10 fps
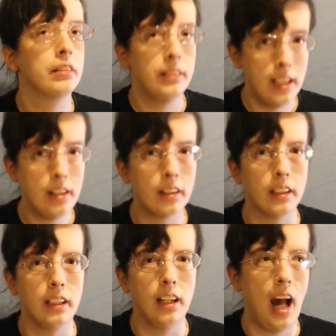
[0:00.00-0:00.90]

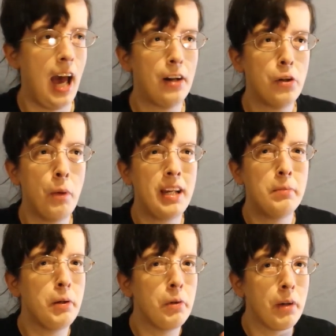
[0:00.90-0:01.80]
Literally, I don't know why
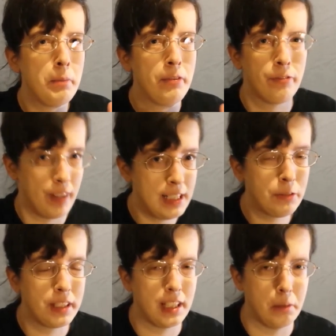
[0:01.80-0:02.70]
anybody would want to be
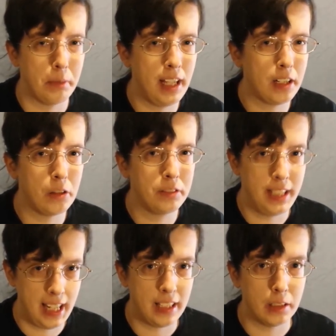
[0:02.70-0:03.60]
friends with him, let alone
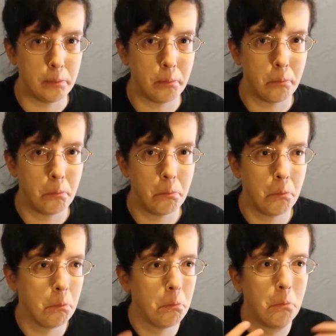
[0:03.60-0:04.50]
date him.
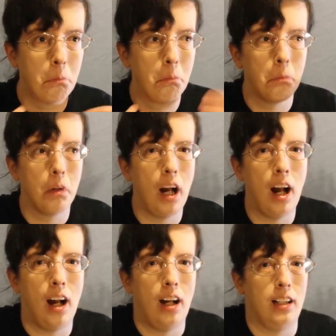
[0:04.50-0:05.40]

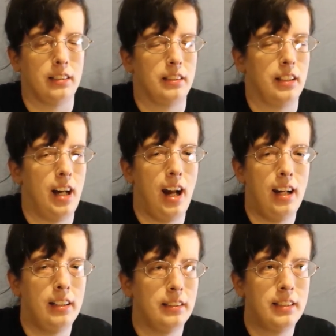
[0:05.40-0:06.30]
I,
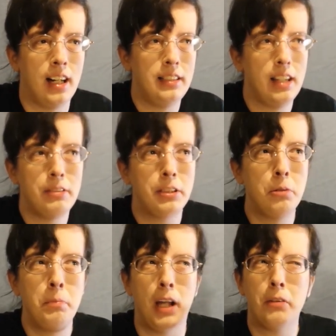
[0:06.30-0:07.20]
I Dante was
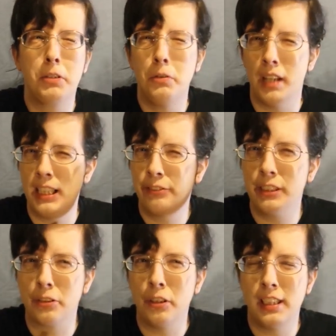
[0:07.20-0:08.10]
too mellow and too nice for
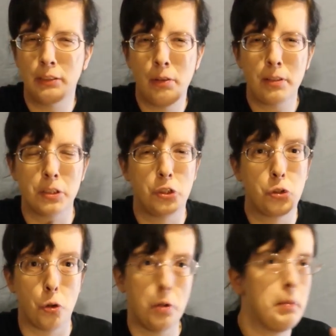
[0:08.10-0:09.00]
his own good. He's one of those
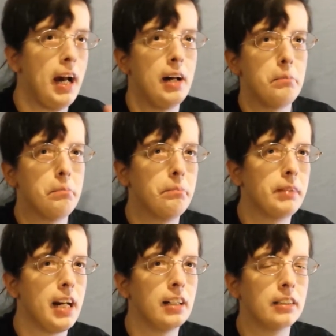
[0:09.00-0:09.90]
doormat
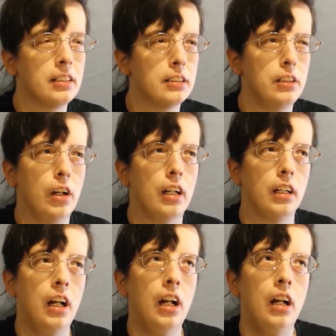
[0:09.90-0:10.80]
characters, you know, like,